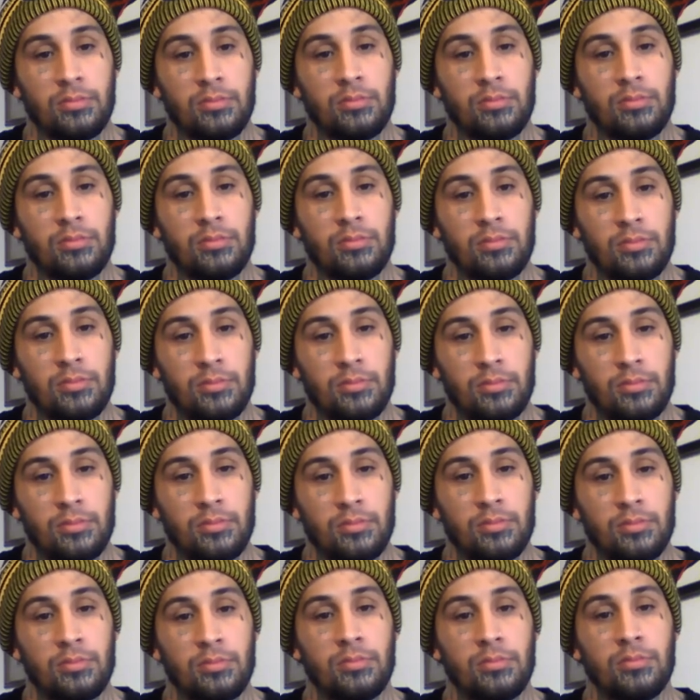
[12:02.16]

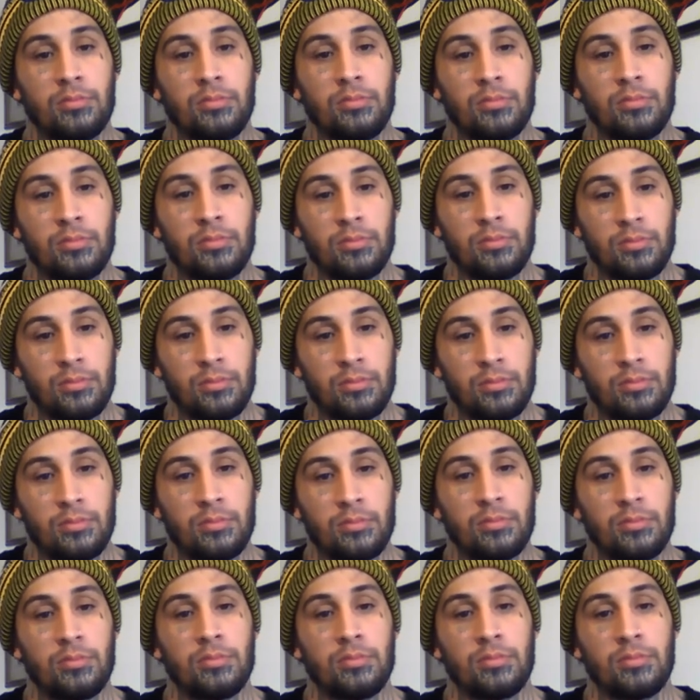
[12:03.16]

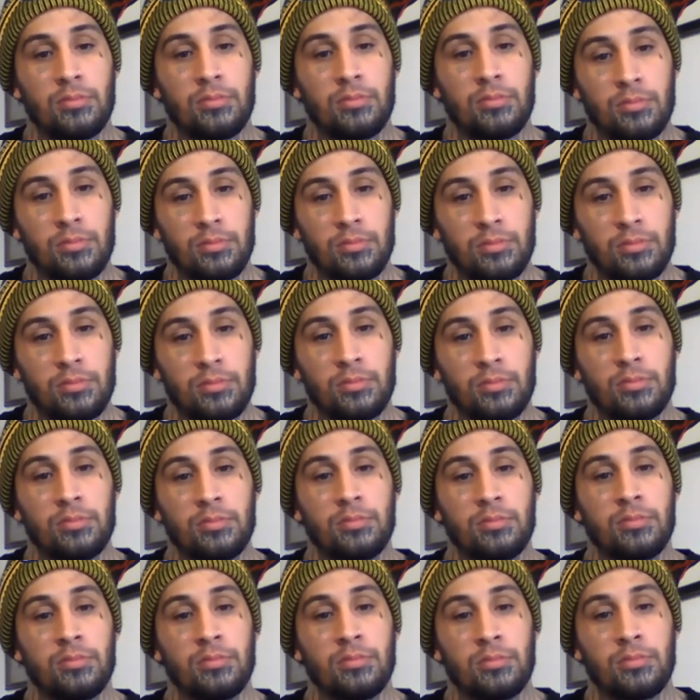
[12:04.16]

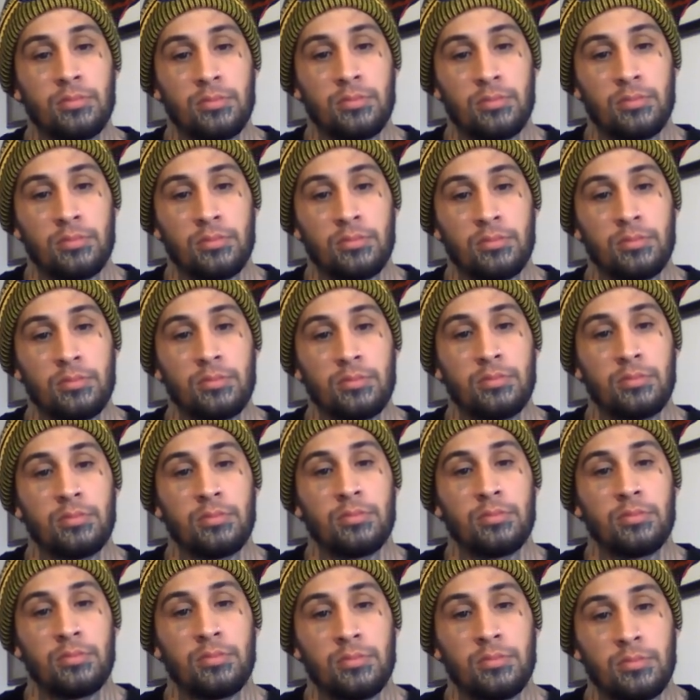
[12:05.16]

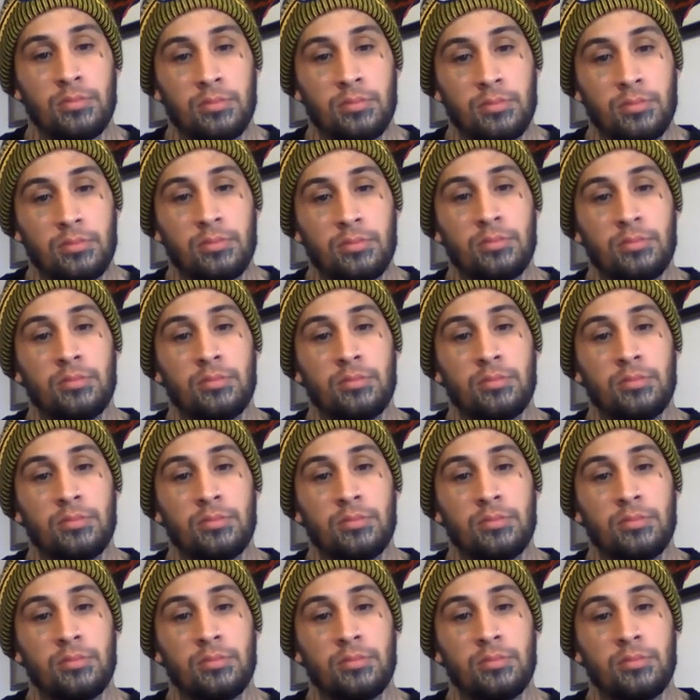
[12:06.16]
[no speech]